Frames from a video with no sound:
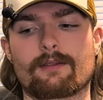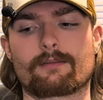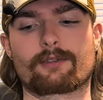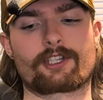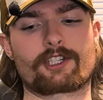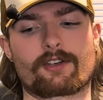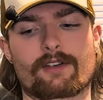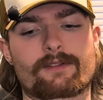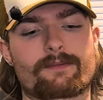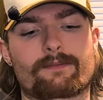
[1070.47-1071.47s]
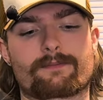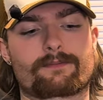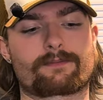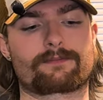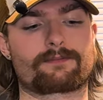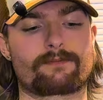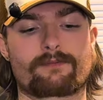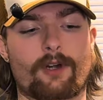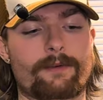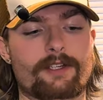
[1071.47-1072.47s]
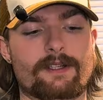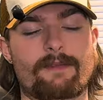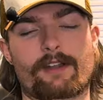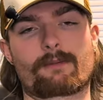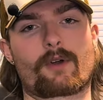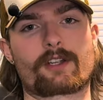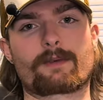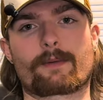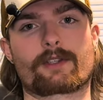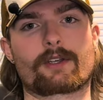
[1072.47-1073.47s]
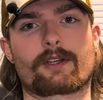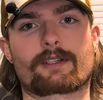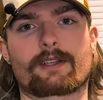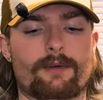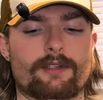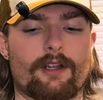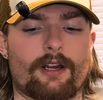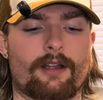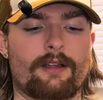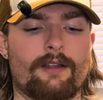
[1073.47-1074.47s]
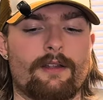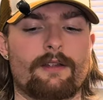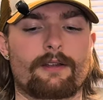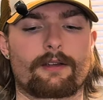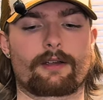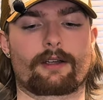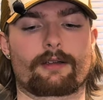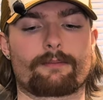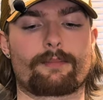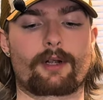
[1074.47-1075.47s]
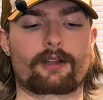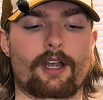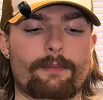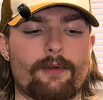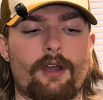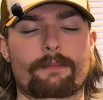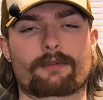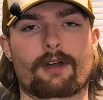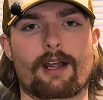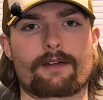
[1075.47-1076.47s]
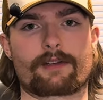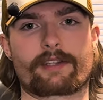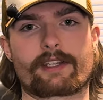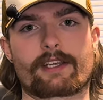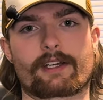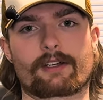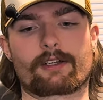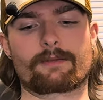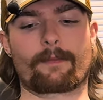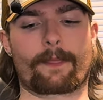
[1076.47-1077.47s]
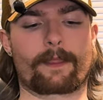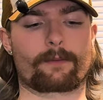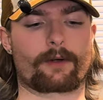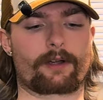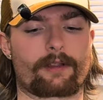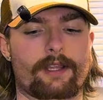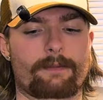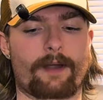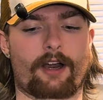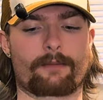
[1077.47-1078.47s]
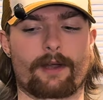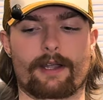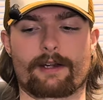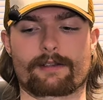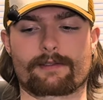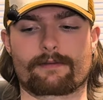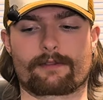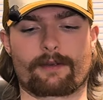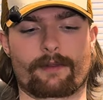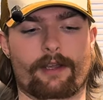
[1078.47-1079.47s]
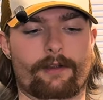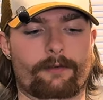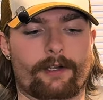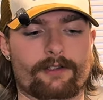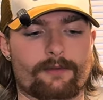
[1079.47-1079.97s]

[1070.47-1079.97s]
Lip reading: Pretty sure it's probably just the motherboard. It's probably cooked. There was a lot of build up around here where the power button, some of the other rails